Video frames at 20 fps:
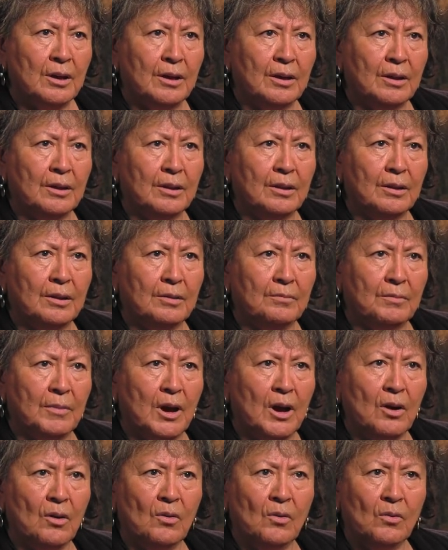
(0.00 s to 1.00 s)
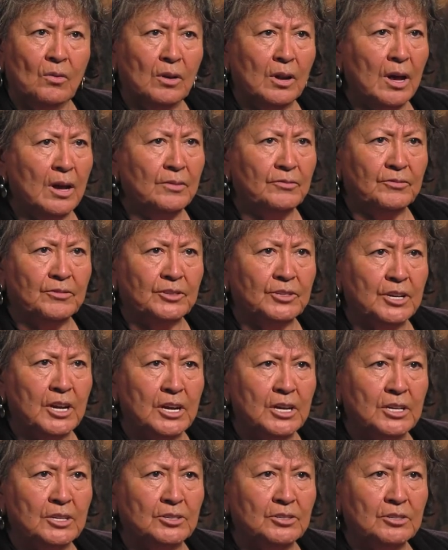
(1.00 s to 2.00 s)
and my whole life
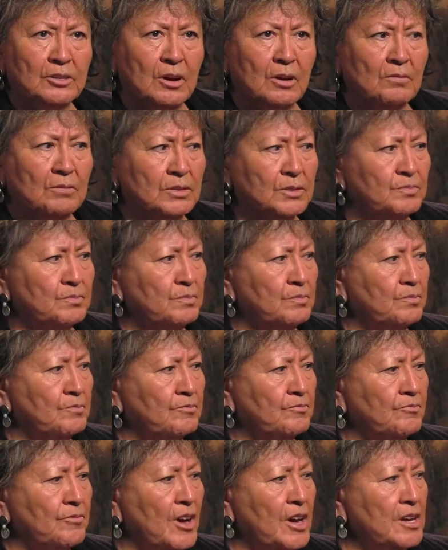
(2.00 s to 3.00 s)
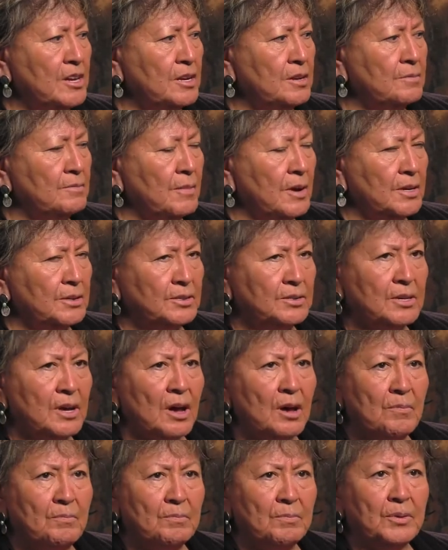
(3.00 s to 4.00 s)
changed. and I was finding
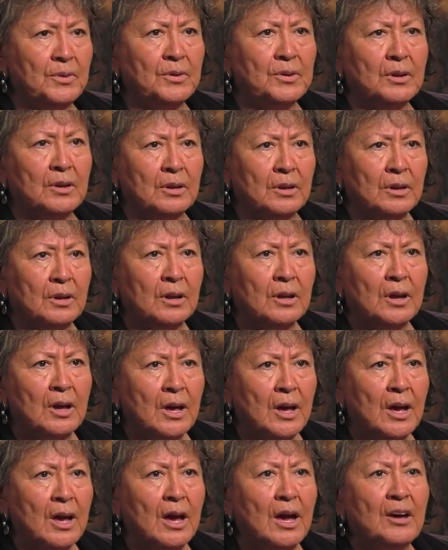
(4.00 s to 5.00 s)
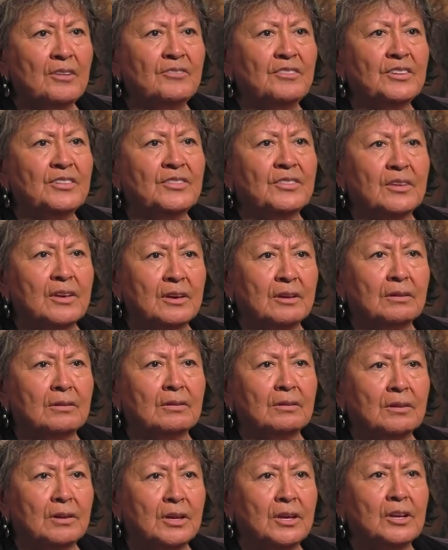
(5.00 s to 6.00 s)
myself putting everything
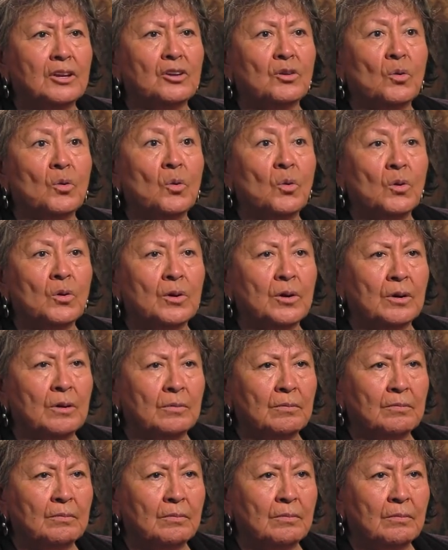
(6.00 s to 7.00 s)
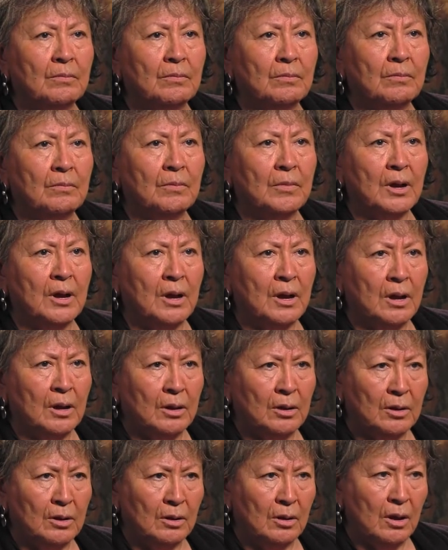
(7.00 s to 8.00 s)
in order.
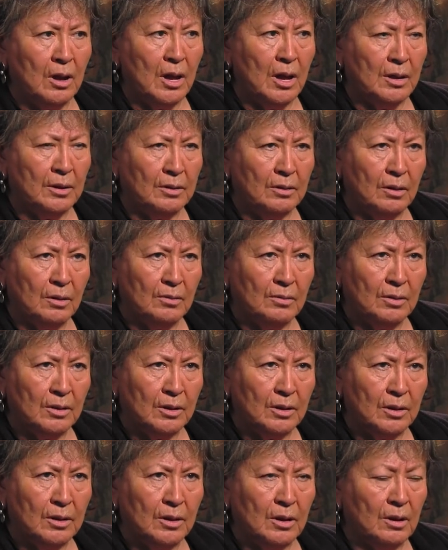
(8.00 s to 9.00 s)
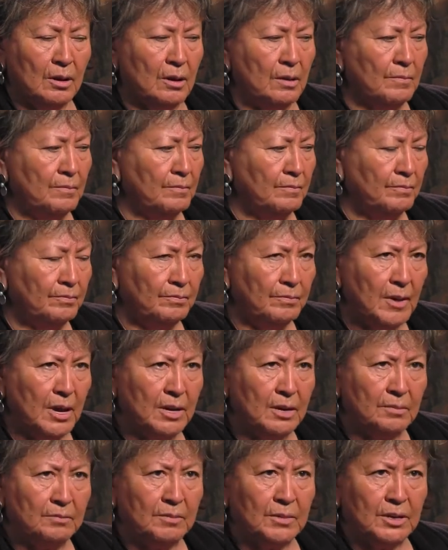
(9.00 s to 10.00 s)
You know, I had already um,
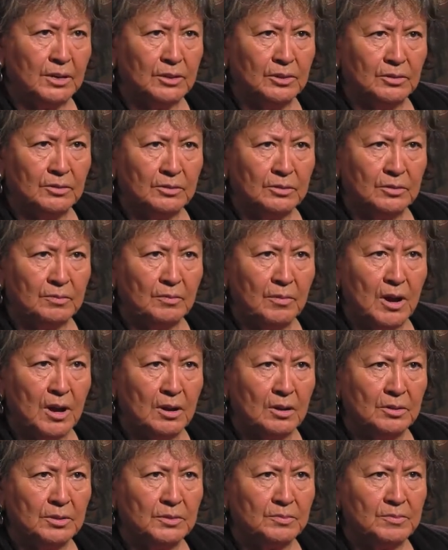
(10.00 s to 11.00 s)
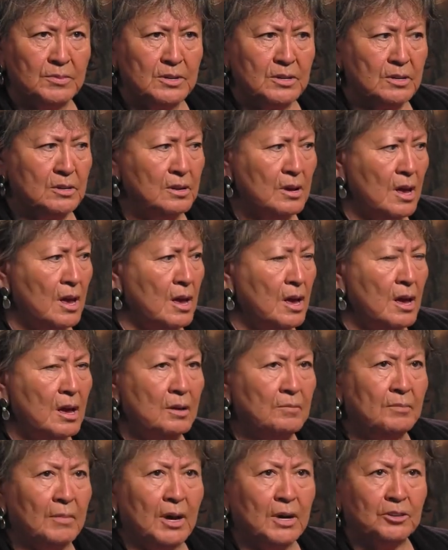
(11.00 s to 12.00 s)
made amends with my husband,
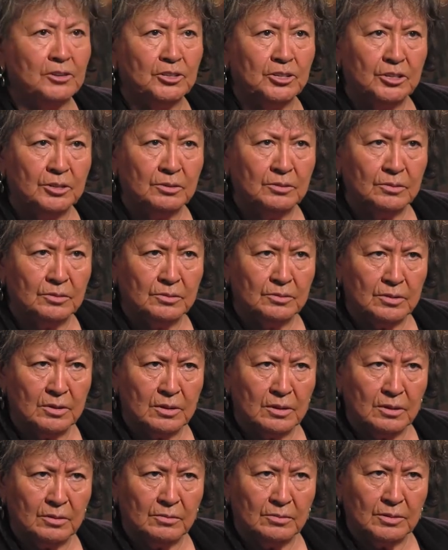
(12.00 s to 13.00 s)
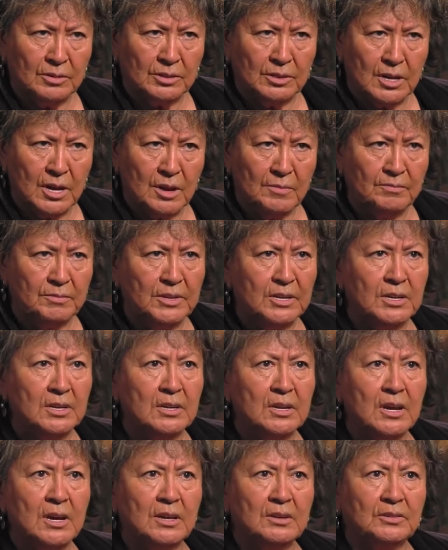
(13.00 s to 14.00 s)
my children. It was an empty
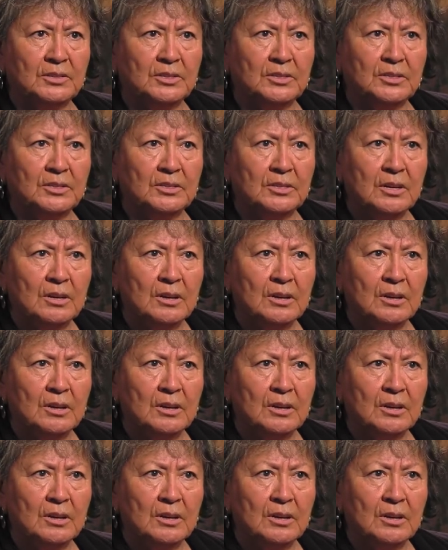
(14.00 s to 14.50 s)
nest,